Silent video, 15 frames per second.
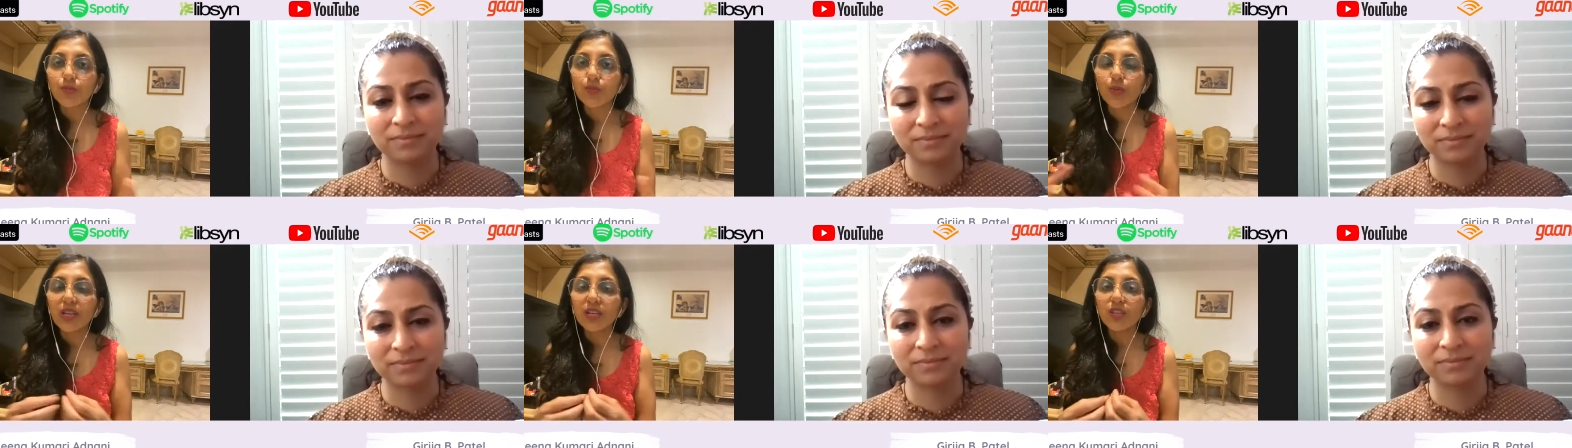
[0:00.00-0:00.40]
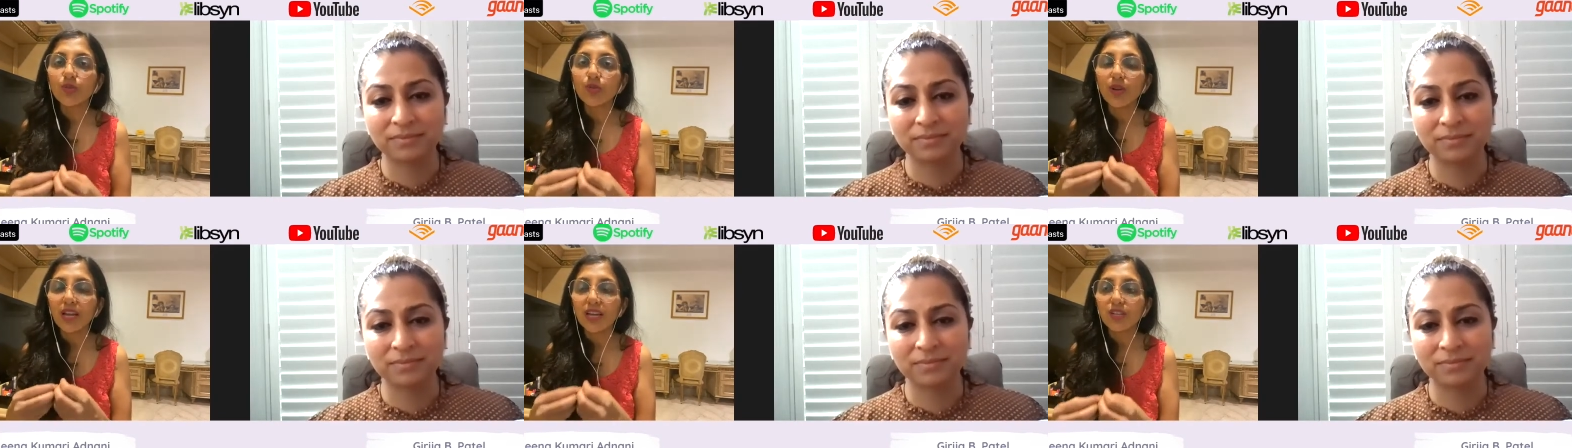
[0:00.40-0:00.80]
Speaker 1: when you
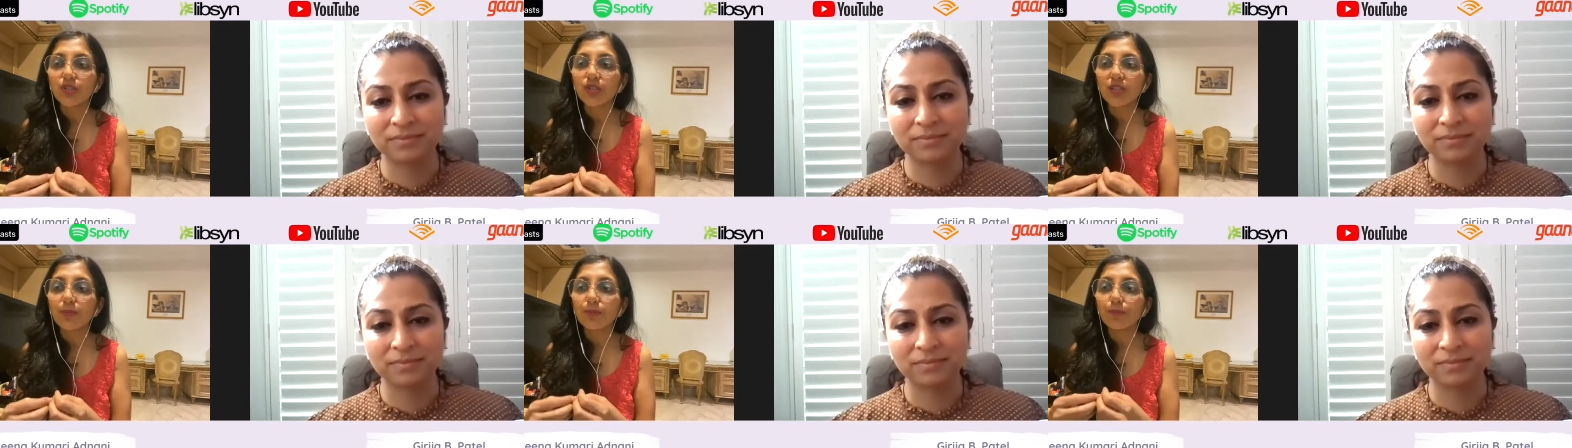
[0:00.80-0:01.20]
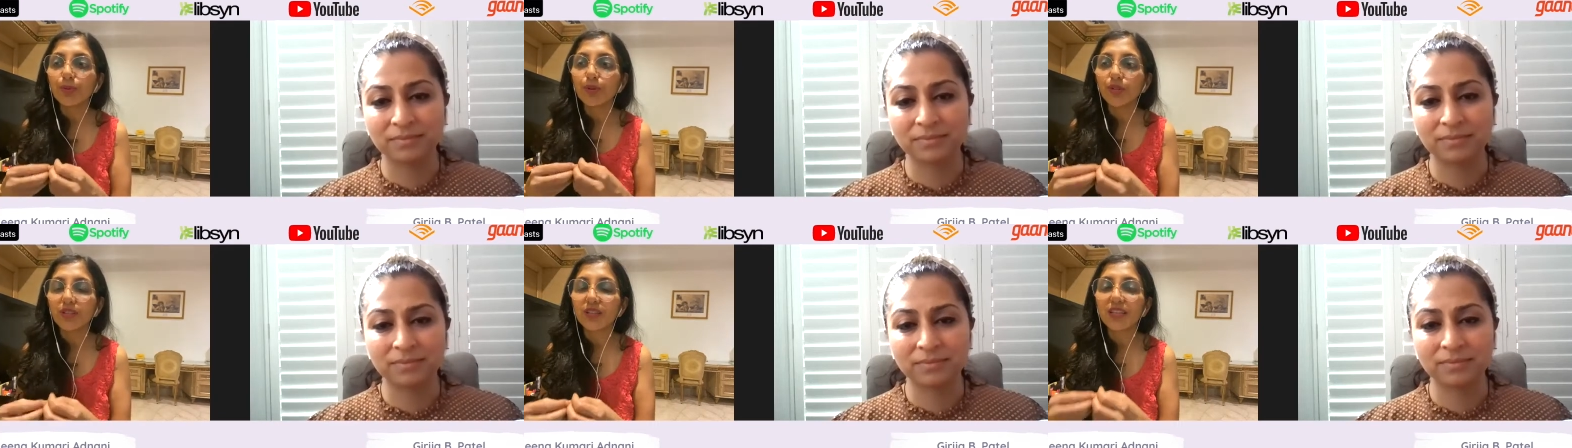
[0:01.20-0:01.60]
actually
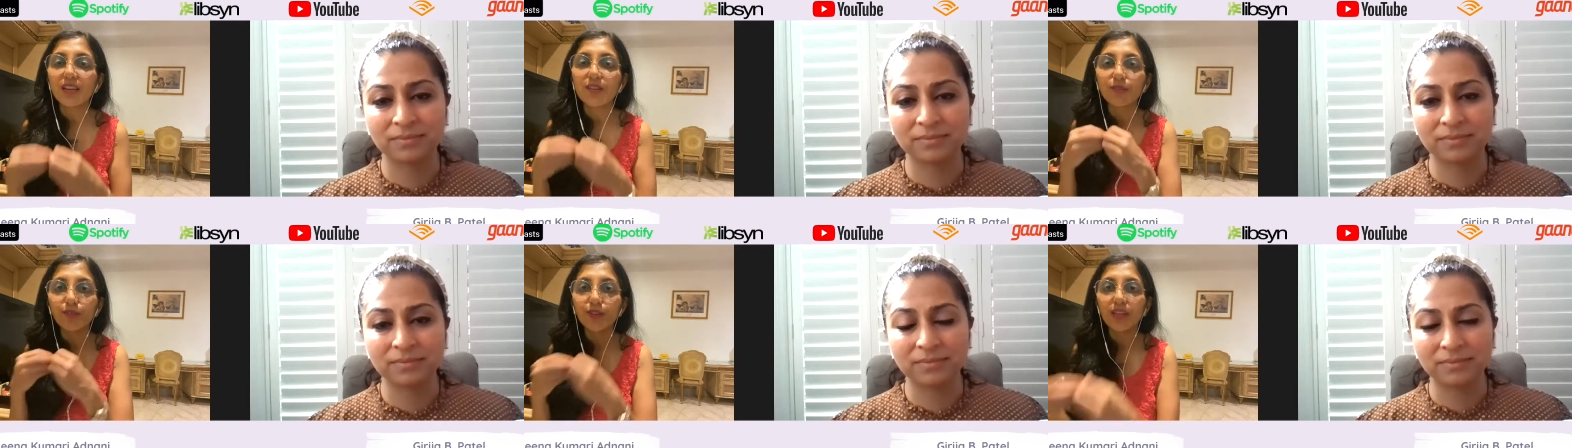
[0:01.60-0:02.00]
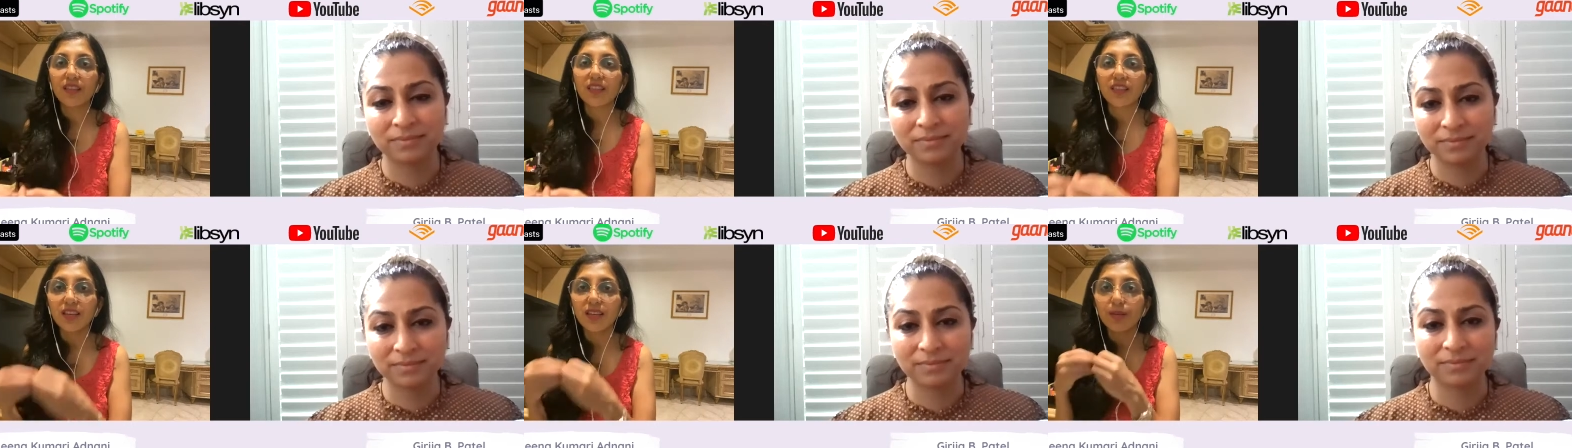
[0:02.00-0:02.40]
put that faith
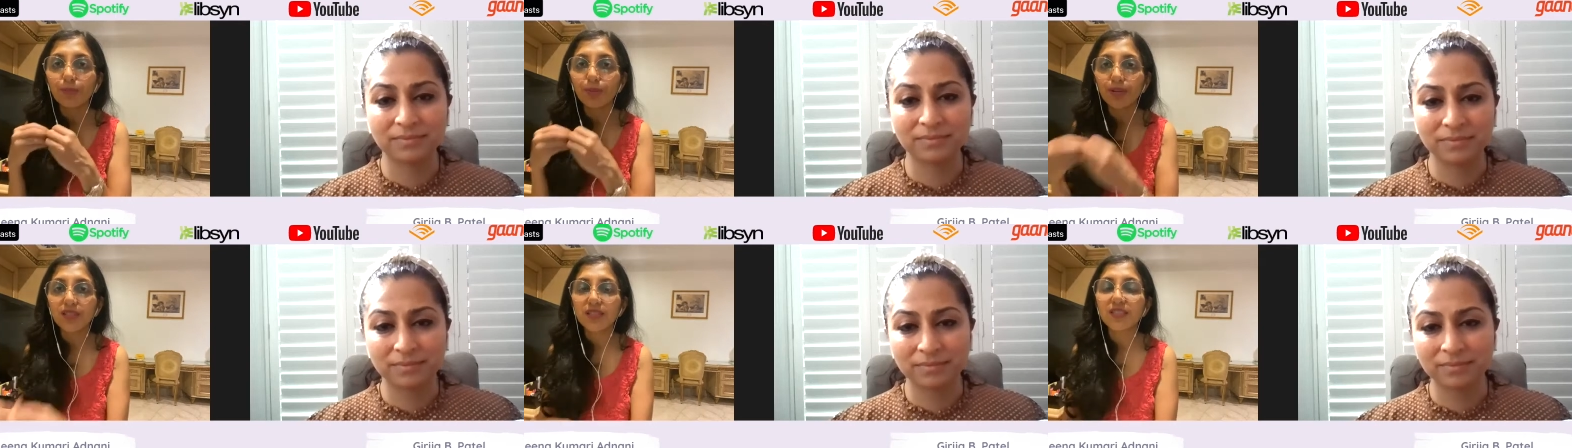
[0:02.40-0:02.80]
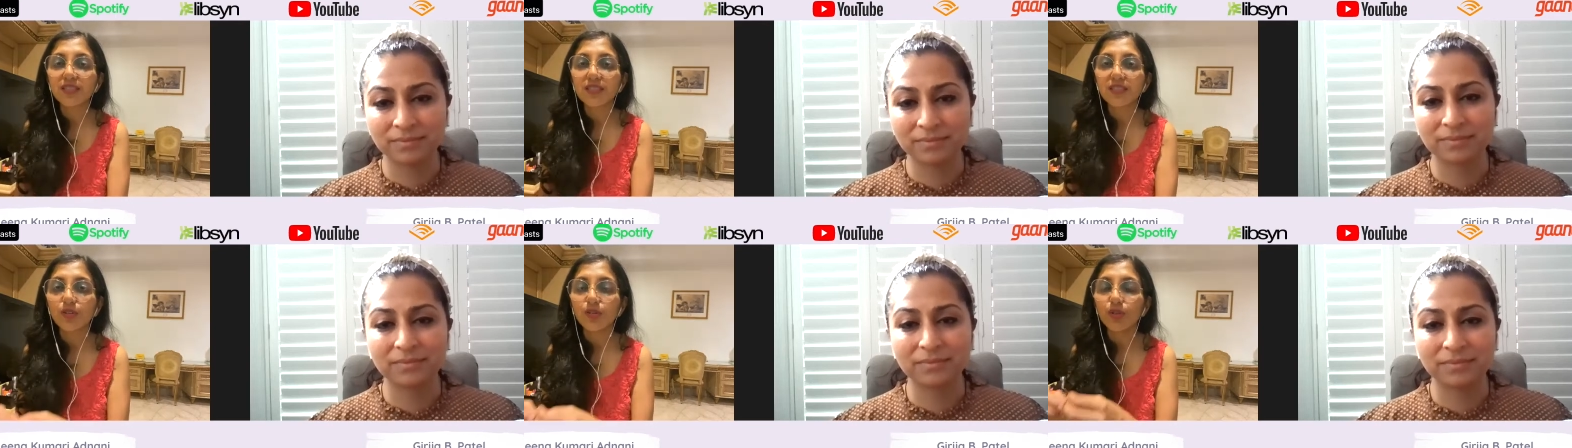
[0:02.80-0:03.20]
in a
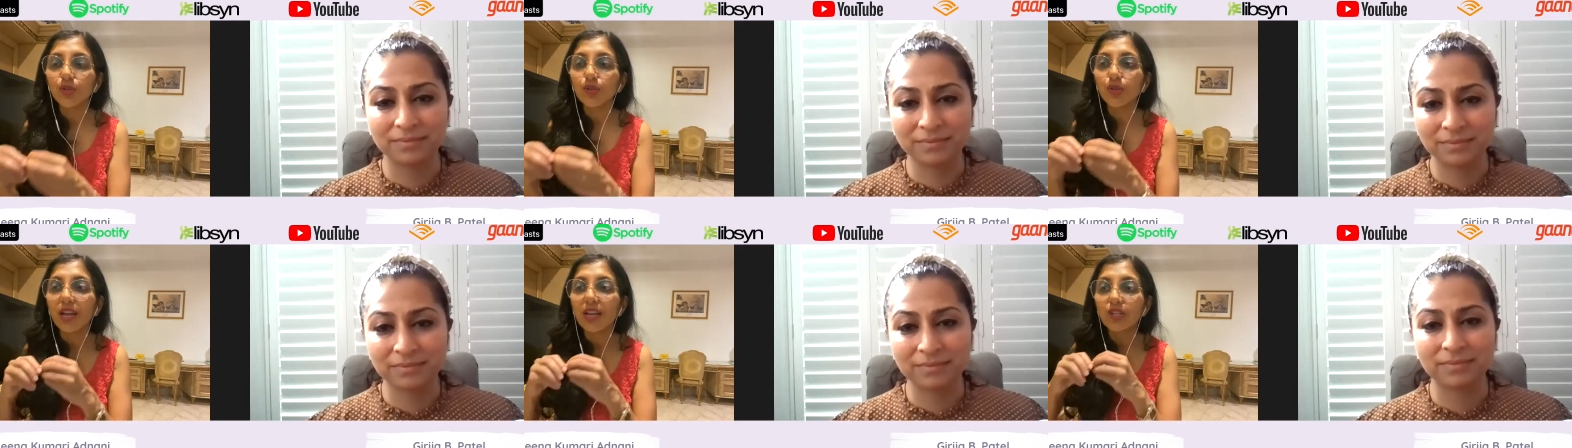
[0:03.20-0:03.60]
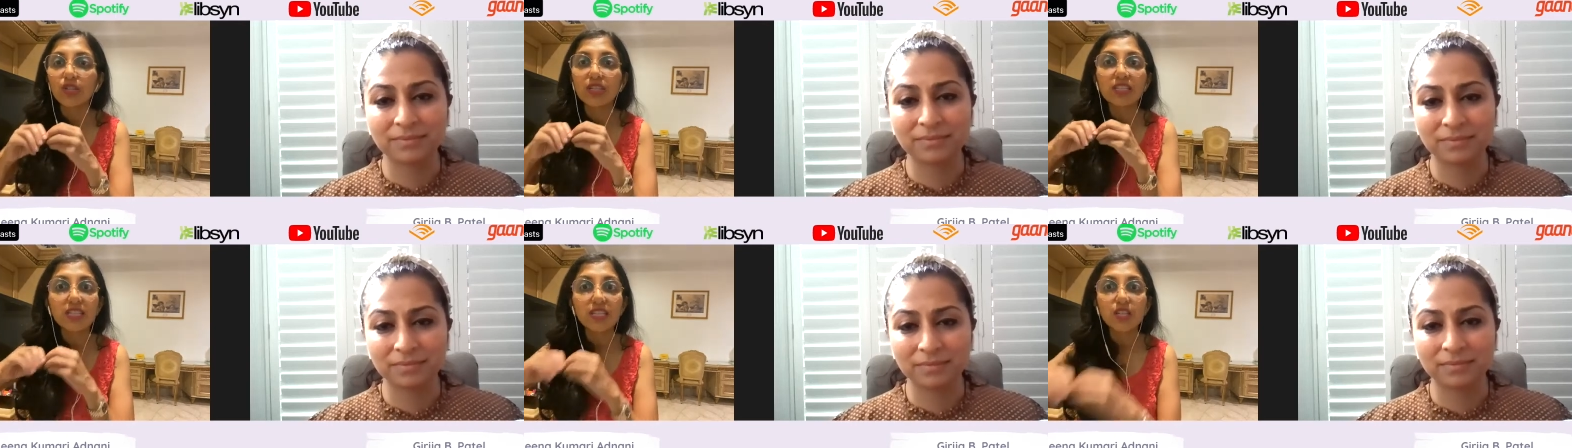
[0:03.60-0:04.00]
person or you
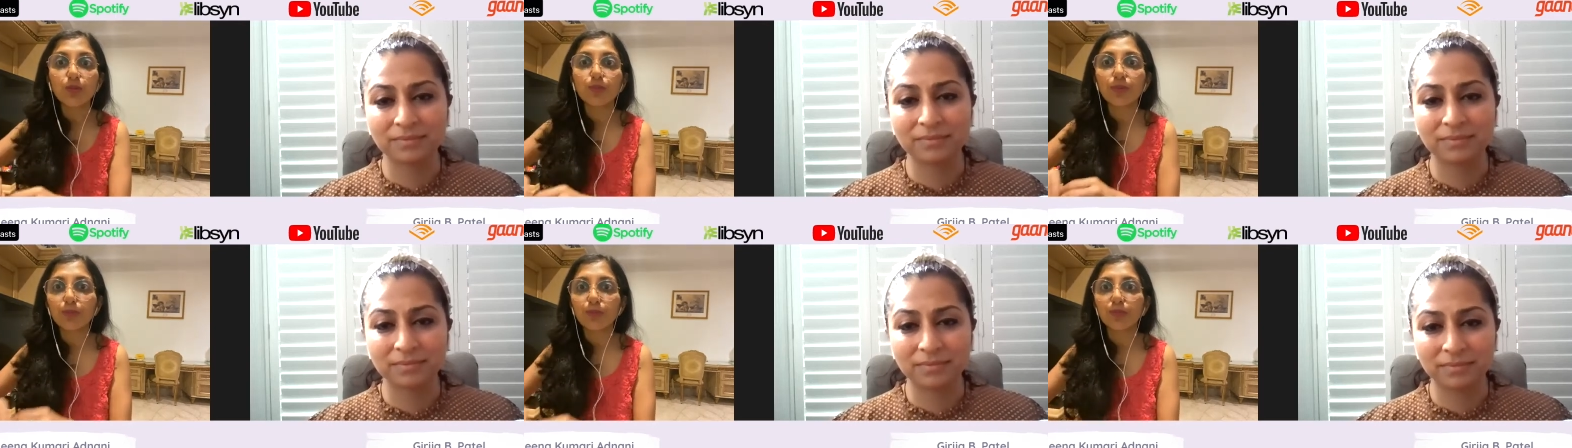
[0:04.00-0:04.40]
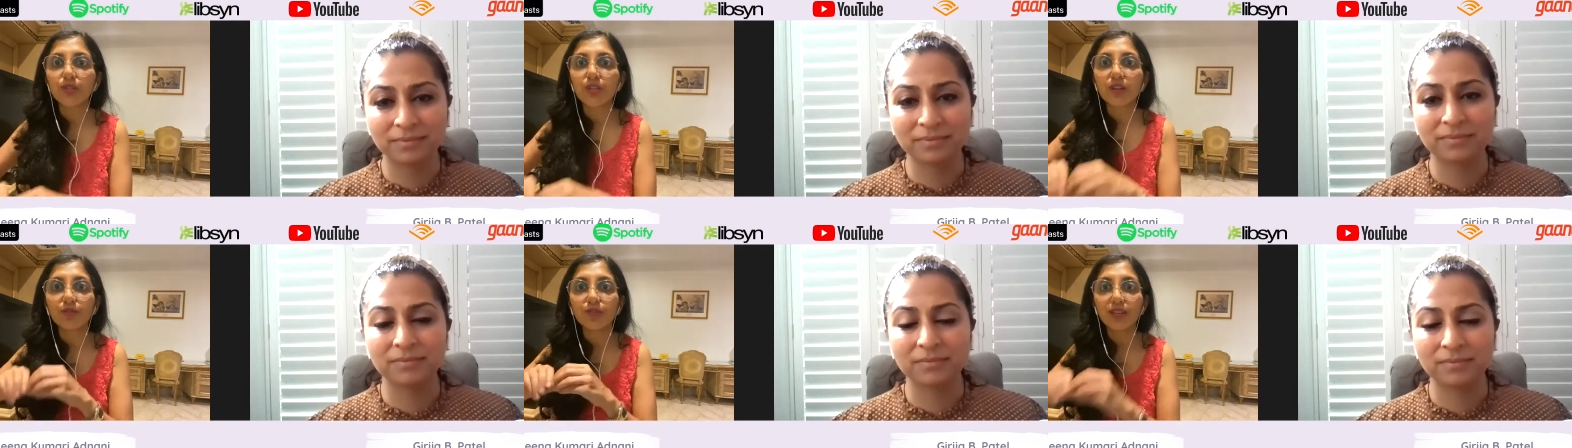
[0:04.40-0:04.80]
actually teach people to
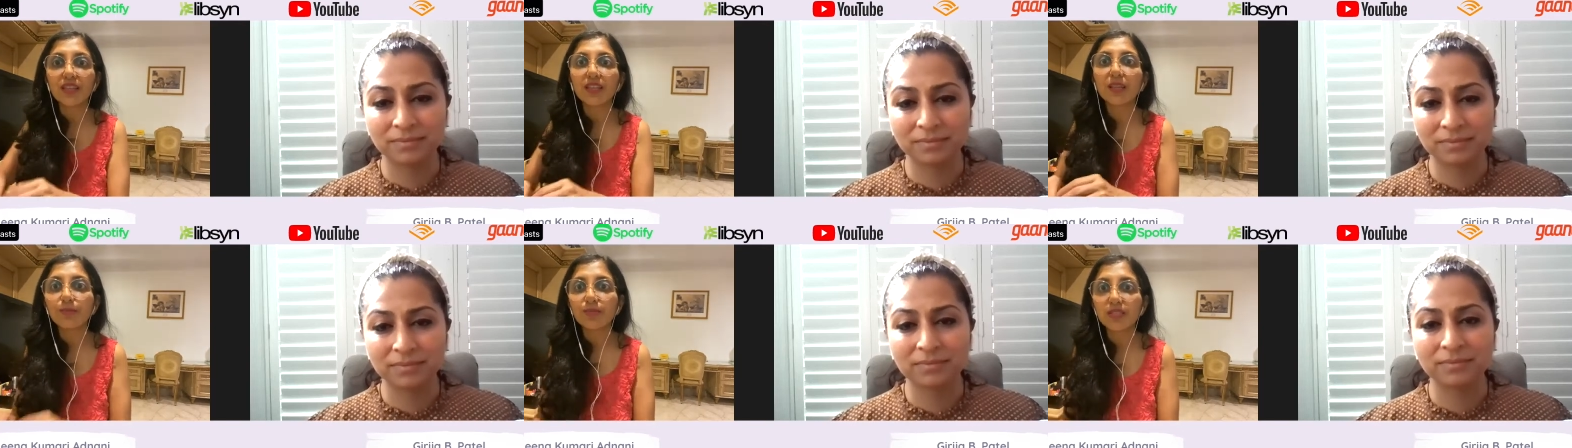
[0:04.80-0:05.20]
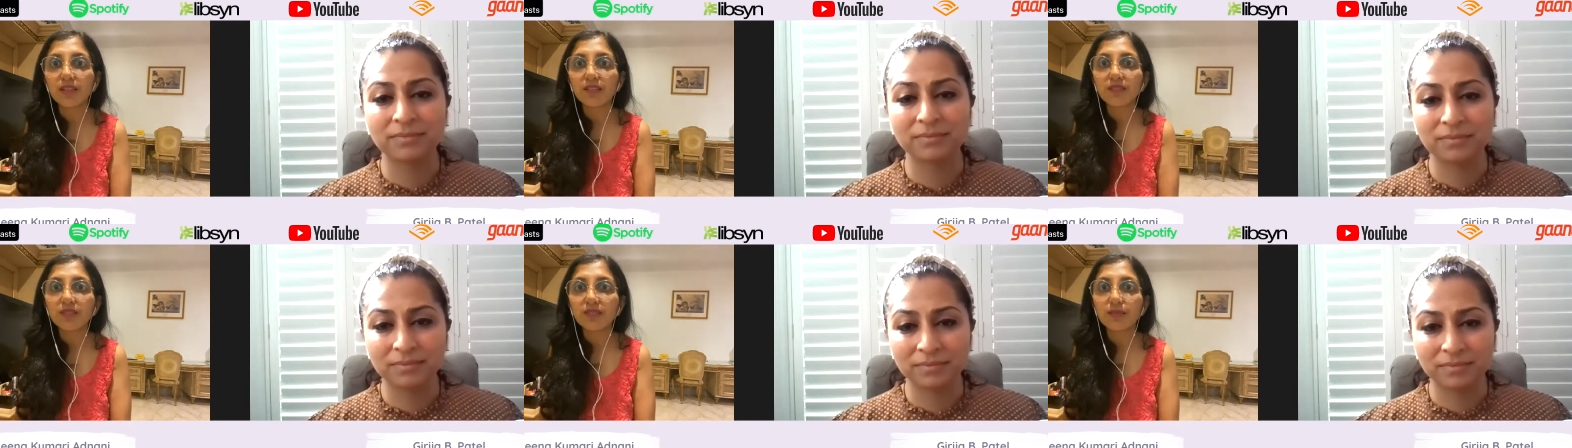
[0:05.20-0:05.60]
have faith in
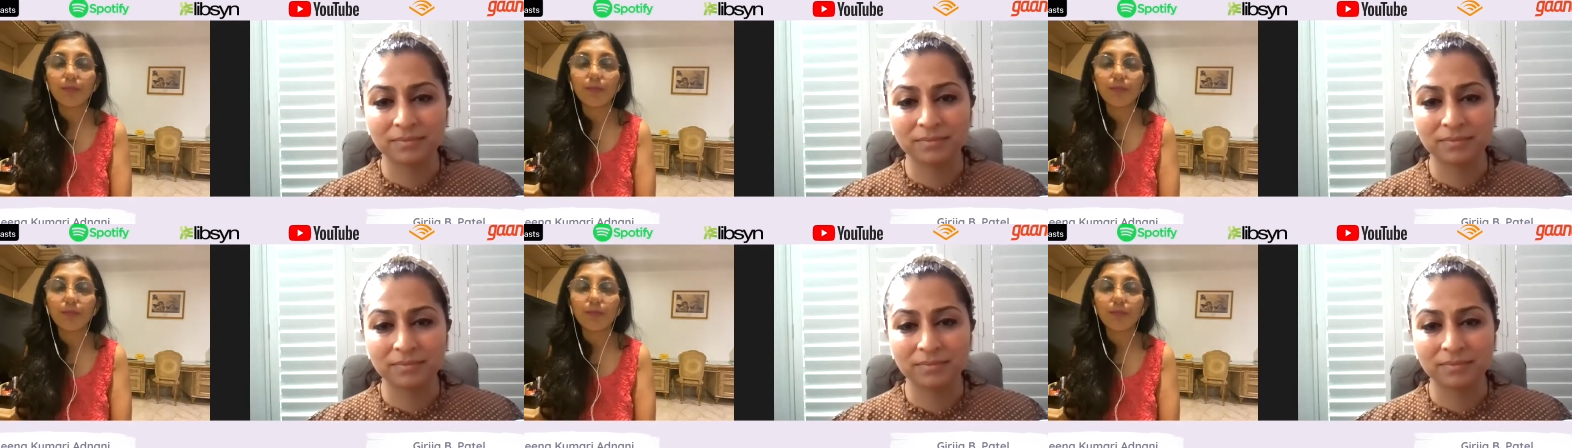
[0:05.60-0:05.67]
themselves,